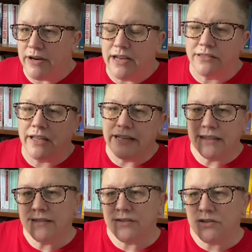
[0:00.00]
at length.
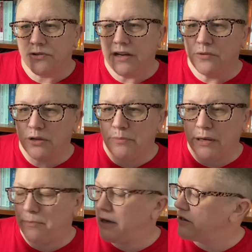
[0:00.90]
This is Greenwood
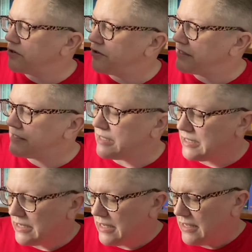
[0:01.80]
by Michael
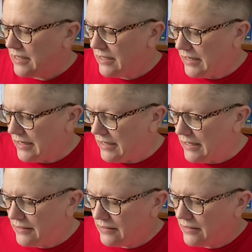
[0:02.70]
Christie.
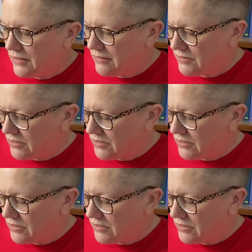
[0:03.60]
And there's